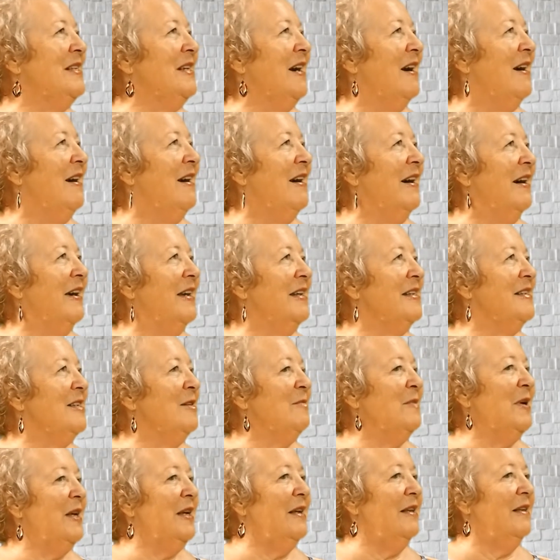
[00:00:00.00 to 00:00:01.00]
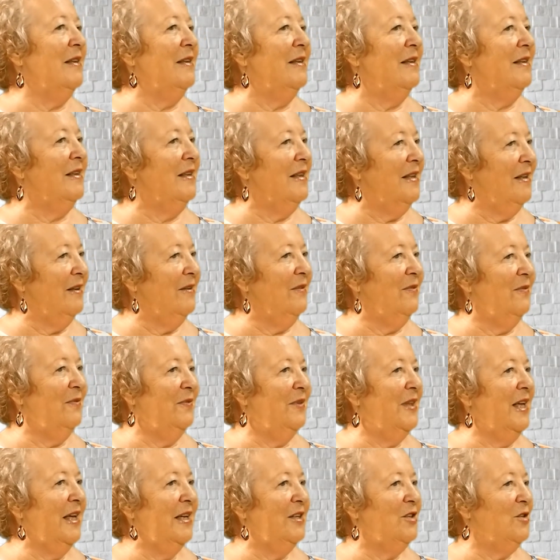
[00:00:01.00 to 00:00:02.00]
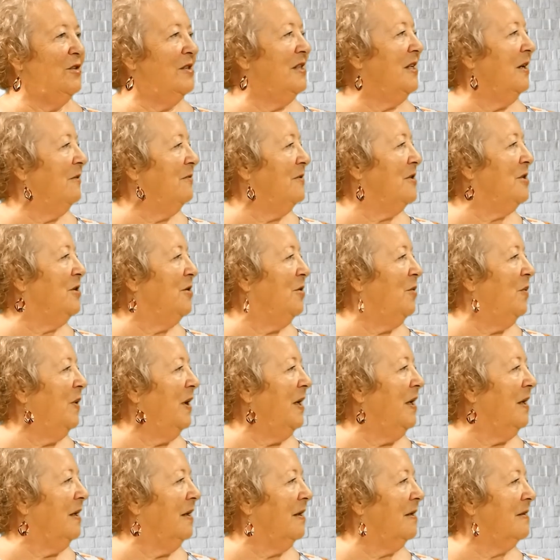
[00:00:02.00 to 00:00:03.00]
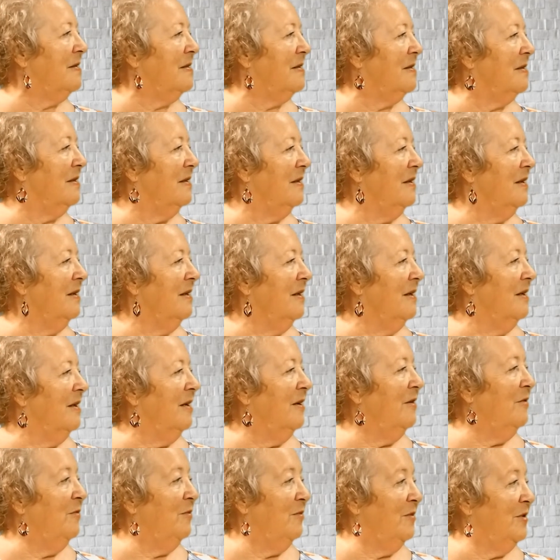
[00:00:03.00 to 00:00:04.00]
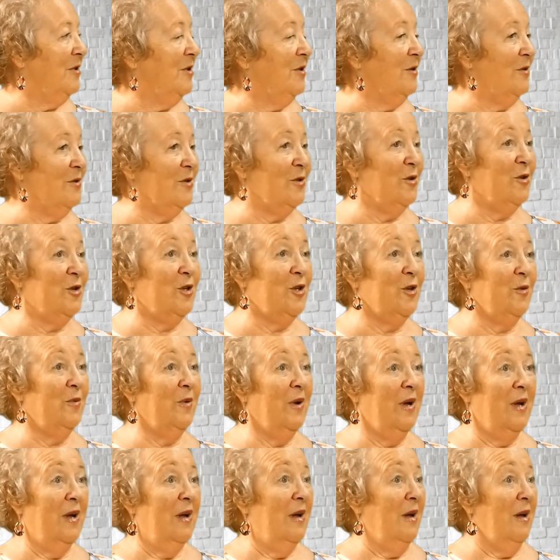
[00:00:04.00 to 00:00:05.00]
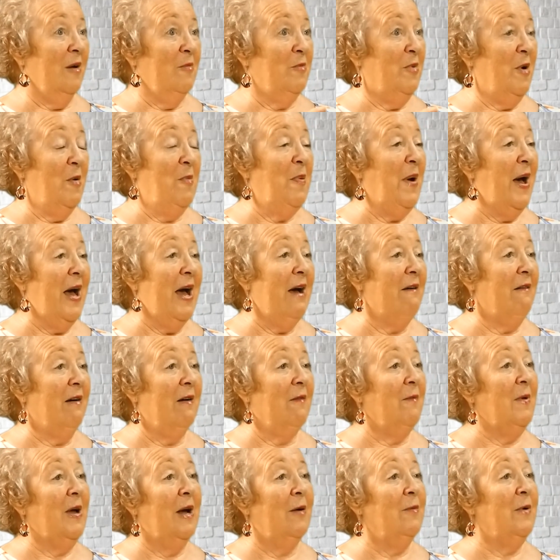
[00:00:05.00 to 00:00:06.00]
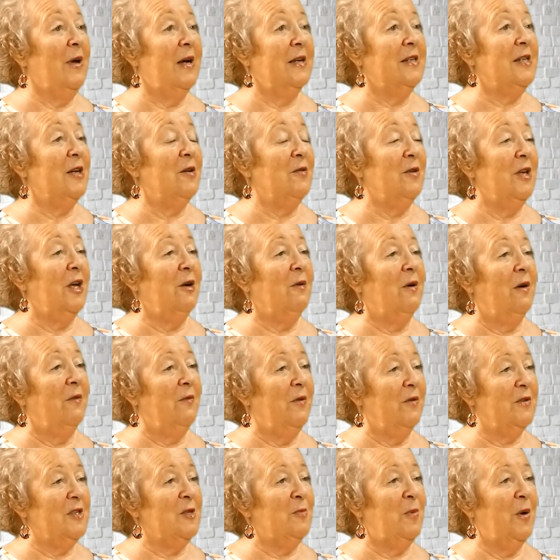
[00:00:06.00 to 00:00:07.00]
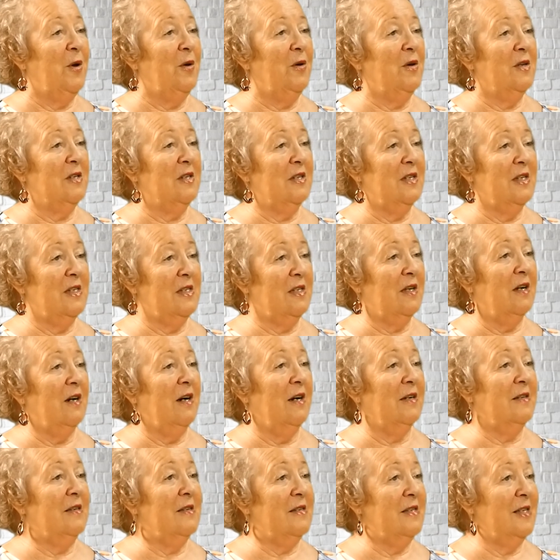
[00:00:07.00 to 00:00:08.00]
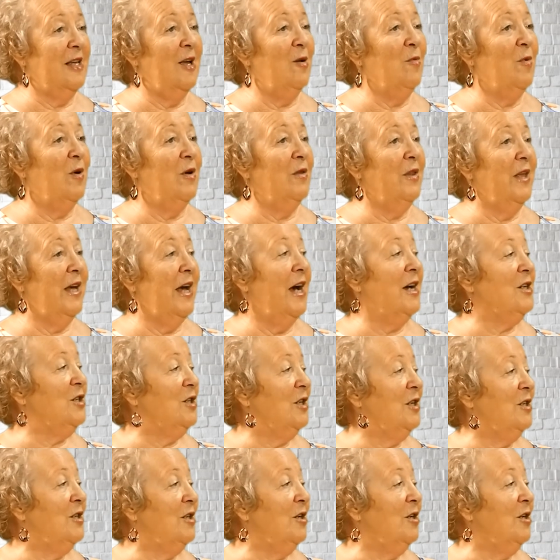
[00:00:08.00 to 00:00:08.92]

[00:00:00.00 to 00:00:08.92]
Thais, I mean, they just have 2 weeks to sort of prepare. I don't know. I've not spoken to this guy to see what they actually